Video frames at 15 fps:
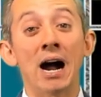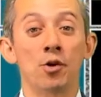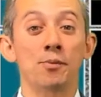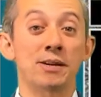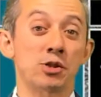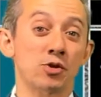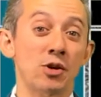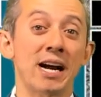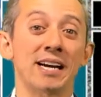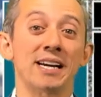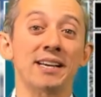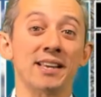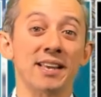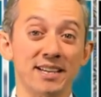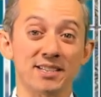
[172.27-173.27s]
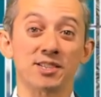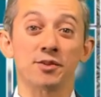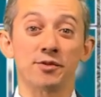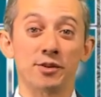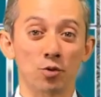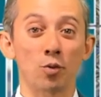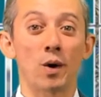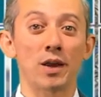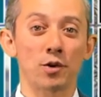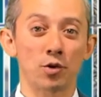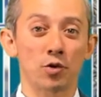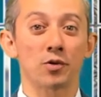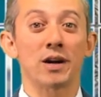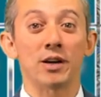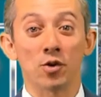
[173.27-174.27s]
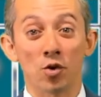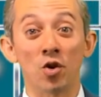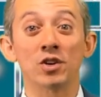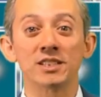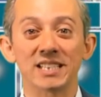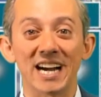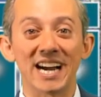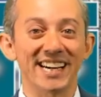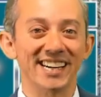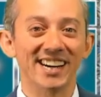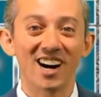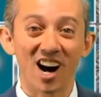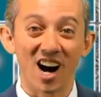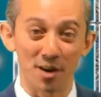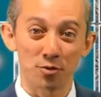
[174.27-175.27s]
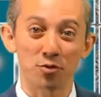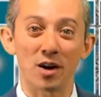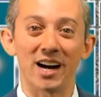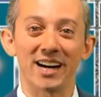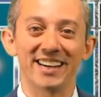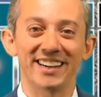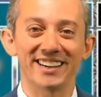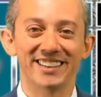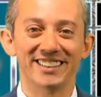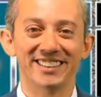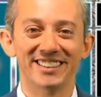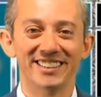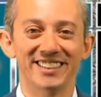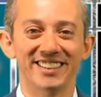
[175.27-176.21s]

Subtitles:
I will be tracking this severe weather threat all day on Friday.